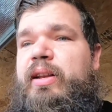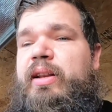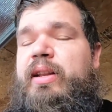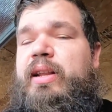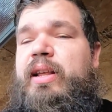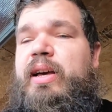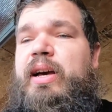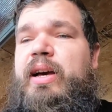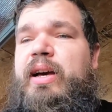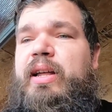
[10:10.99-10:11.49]

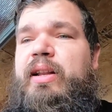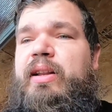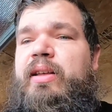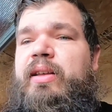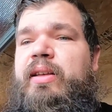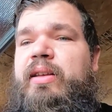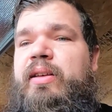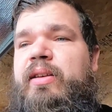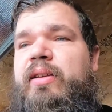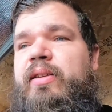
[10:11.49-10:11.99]
Not,
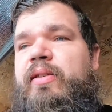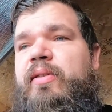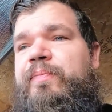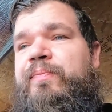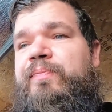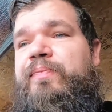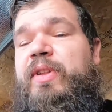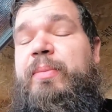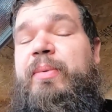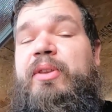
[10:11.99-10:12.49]

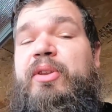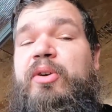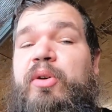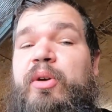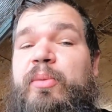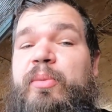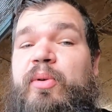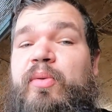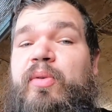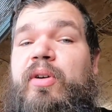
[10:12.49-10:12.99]
I mean, don't
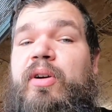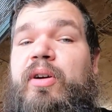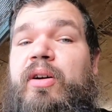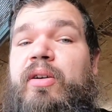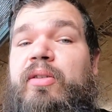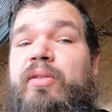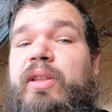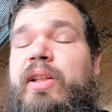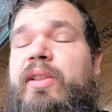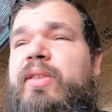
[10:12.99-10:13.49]
get me
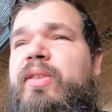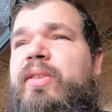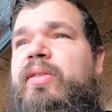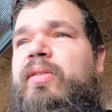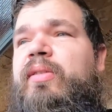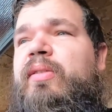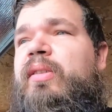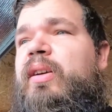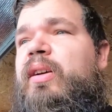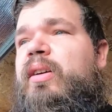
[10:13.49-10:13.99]
wrong,
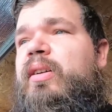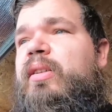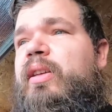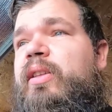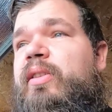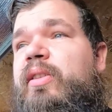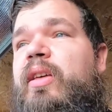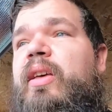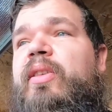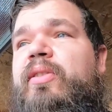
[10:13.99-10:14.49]
that's
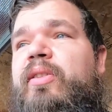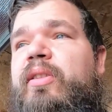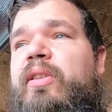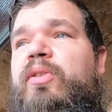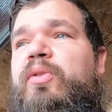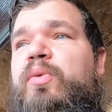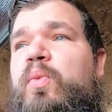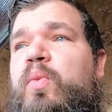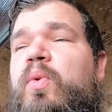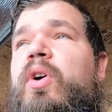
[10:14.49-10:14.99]
at
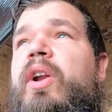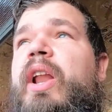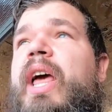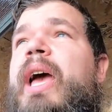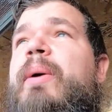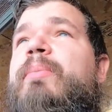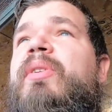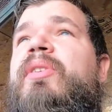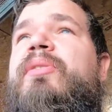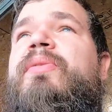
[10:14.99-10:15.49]
least one
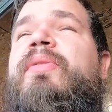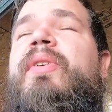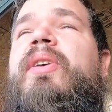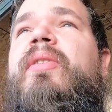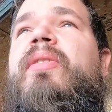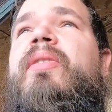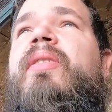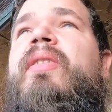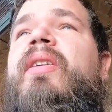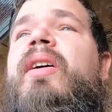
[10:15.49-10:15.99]

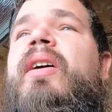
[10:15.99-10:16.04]
atmosphere.